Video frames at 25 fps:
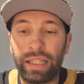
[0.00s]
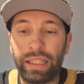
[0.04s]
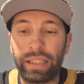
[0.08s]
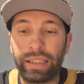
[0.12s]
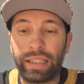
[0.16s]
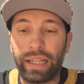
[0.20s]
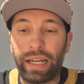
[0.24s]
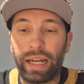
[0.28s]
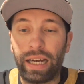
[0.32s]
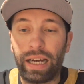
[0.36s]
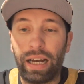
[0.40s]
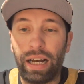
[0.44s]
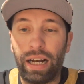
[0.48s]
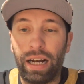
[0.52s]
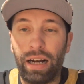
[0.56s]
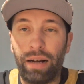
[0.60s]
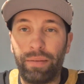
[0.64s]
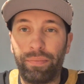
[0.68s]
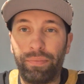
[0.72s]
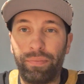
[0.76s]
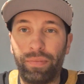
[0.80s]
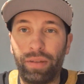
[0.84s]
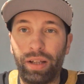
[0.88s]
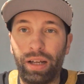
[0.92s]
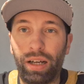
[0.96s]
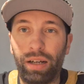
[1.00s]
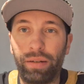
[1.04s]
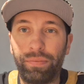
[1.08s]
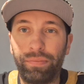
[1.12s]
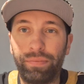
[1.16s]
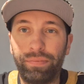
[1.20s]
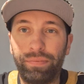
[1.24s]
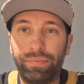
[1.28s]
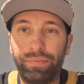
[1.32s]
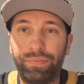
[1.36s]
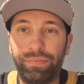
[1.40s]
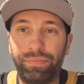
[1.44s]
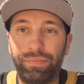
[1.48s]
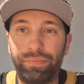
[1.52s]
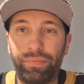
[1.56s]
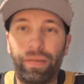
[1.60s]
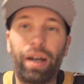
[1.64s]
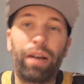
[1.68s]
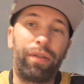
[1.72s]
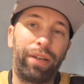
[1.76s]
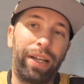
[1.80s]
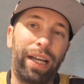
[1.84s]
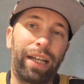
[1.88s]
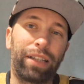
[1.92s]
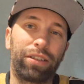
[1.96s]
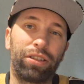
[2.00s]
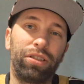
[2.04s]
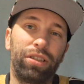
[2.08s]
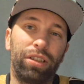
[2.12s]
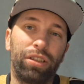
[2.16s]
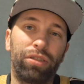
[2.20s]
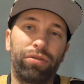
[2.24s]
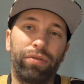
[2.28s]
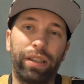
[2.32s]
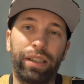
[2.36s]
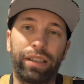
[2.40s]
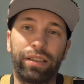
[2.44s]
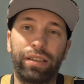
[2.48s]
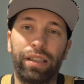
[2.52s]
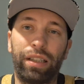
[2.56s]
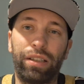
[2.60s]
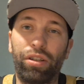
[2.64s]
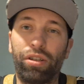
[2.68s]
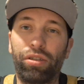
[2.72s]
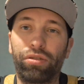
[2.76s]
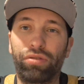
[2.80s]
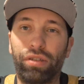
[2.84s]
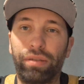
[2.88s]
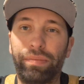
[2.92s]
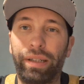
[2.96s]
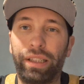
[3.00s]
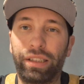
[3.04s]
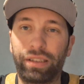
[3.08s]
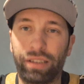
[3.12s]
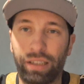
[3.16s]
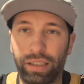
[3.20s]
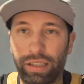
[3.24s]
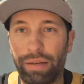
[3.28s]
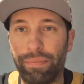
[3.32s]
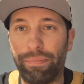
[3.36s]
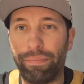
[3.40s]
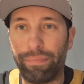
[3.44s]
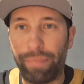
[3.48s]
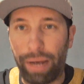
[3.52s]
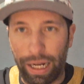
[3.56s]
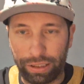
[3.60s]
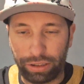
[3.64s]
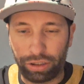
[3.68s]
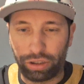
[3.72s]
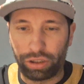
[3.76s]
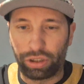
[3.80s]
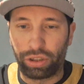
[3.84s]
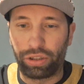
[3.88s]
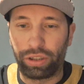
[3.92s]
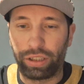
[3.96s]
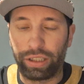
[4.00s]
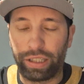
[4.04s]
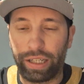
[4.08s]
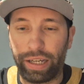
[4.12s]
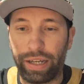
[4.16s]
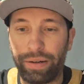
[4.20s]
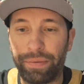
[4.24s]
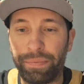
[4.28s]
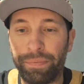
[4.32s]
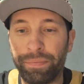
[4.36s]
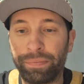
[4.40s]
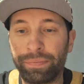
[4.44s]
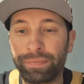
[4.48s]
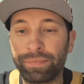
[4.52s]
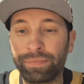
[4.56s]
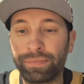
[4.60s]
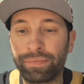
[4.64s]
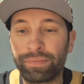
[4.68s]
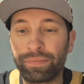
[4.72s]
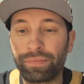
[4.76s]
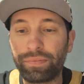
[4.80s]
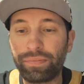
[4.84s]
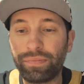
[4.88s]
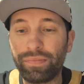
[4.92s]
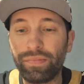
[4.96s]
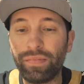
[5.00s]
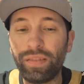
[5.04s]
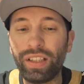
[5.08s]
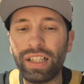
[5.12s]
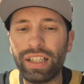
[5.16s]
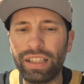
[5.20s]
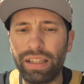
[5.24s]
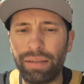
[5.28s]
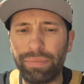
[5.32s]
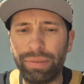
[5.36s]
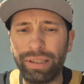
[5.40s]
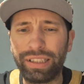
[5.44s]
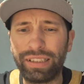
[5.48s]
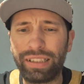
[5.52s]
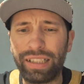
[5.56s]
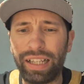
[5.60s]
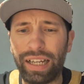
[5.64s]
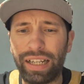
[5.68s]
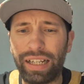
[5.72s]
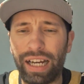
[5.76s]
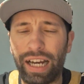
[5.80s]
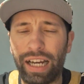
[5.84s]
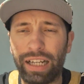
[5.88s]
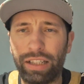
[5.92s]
Yeah, um, my reaction's this way because I know Green Bay's going to get massacred again. That being said,